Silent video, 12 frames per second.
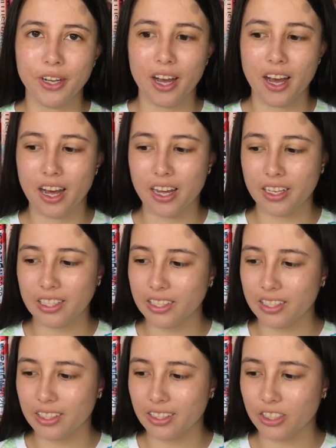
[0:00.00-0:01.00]

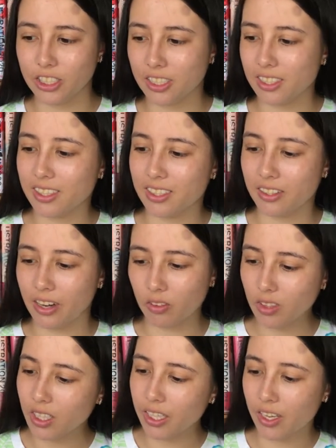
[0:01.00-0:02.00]
I
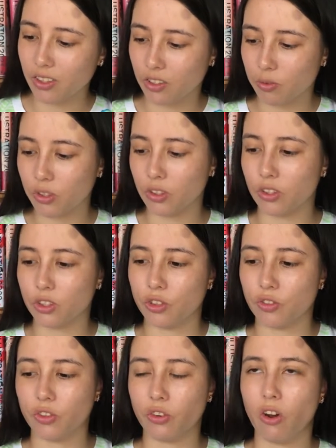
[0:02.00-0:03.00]
really like how this one looks
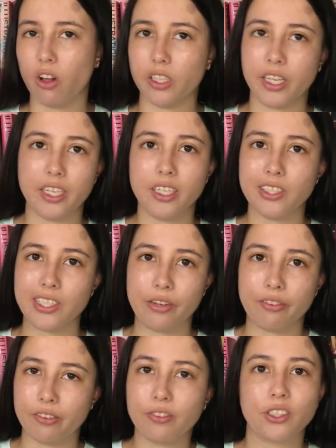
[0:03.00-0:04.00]
overall, and it is a
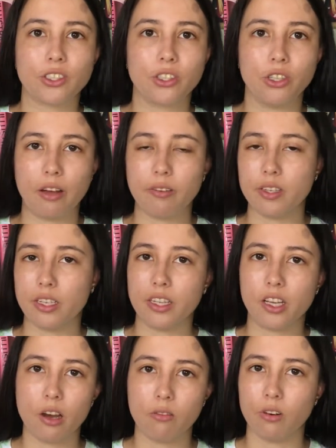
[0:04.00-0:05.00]
reference to obviously
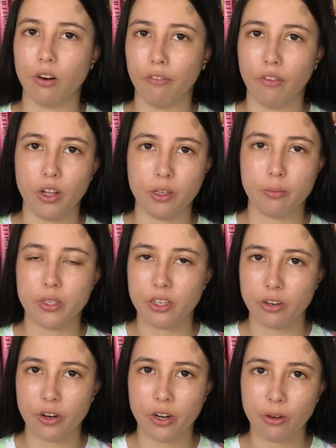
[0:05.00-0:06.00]
the cover of Volume
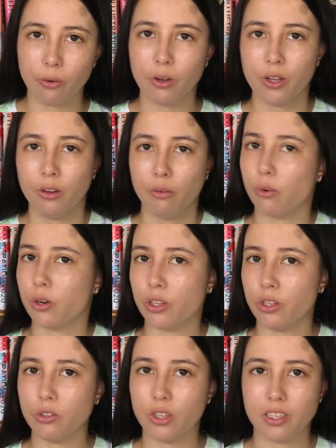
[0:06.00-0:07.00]
0, where
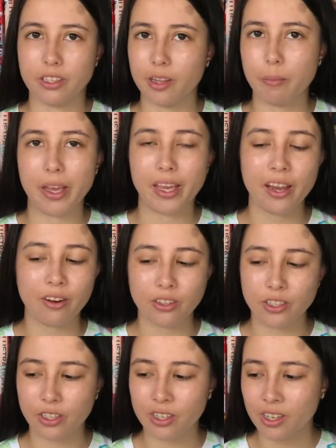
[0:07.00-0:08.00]
Yuta is the main
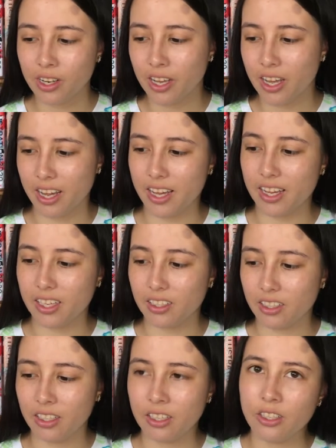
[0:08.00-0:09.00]
character,
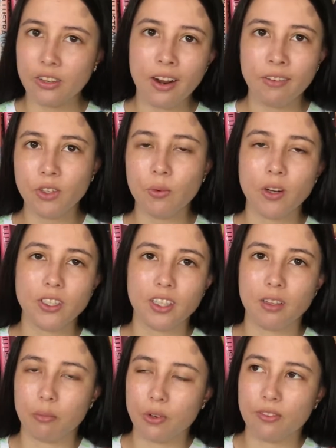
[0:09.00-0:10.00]
and you know, after watching
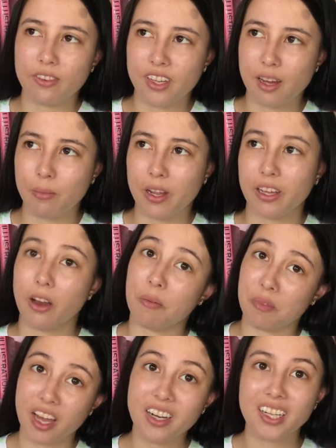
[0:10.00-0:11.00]
the movie, I'm like,
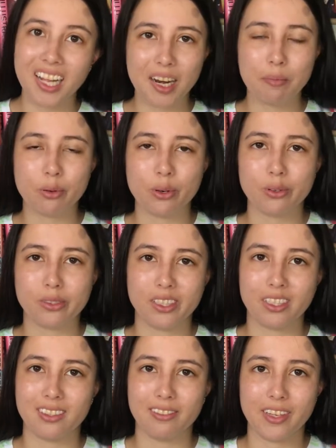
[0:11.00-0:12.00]
I'm kind of glad I pre-ordered
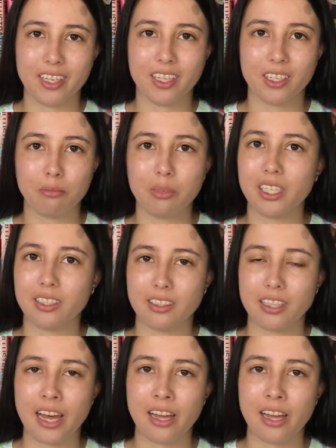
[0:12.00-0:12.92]
this figure, because